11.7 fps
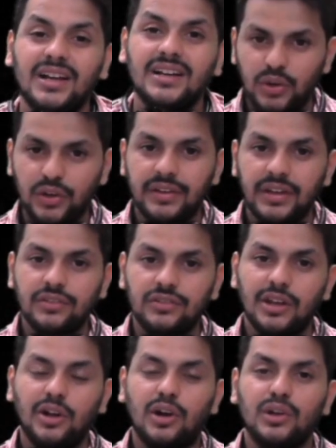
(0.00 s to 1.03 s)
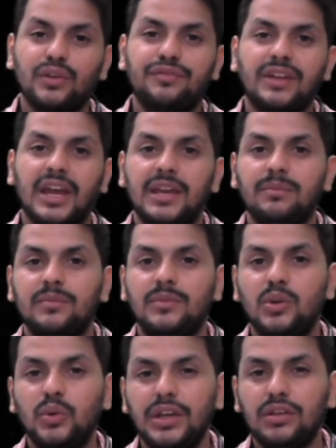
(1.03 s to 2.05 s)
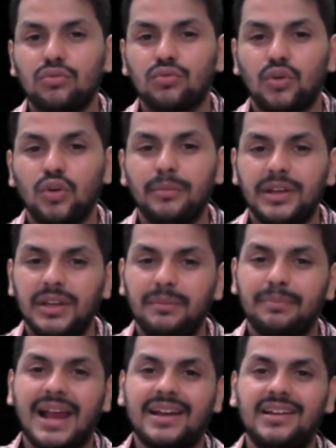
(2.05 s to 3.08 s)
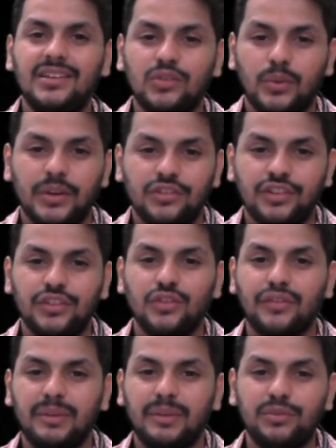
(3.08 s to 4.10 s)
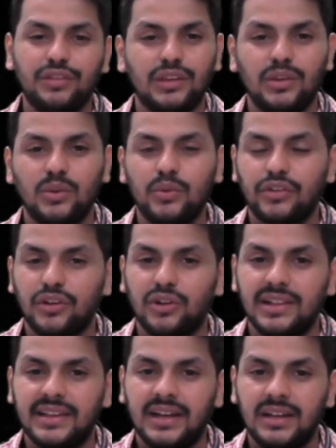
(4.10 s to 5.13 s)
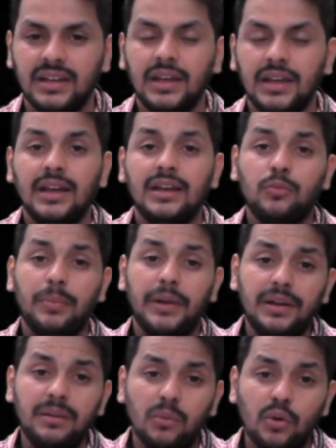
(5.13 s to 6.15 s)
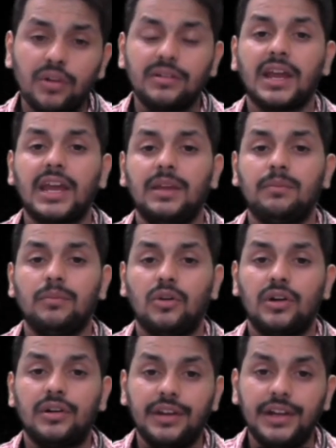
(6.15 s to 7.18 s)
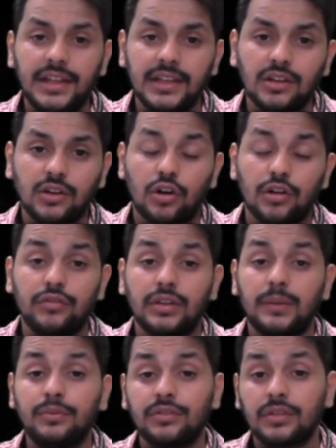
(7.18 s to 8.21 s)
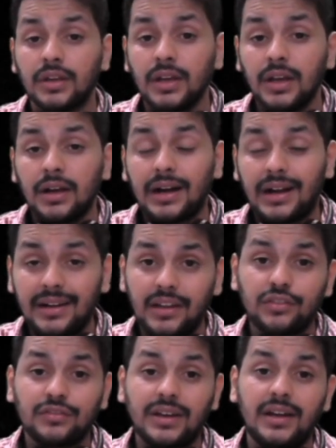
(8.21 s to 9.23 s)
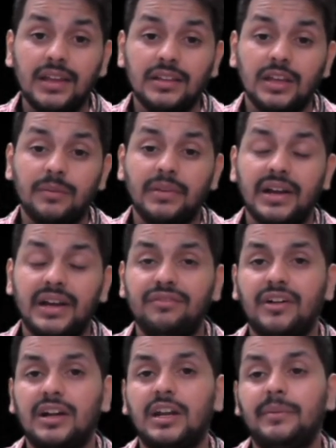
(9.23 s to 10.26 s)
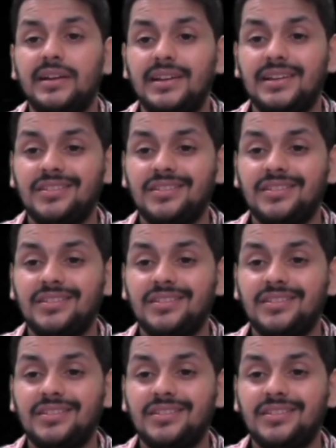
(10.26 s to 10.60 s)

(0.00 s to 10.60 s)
don't waste a lot of time doing so many practice questions of MCQs and all that. Spend more time on reading the concepts, understanding them, and fundamentally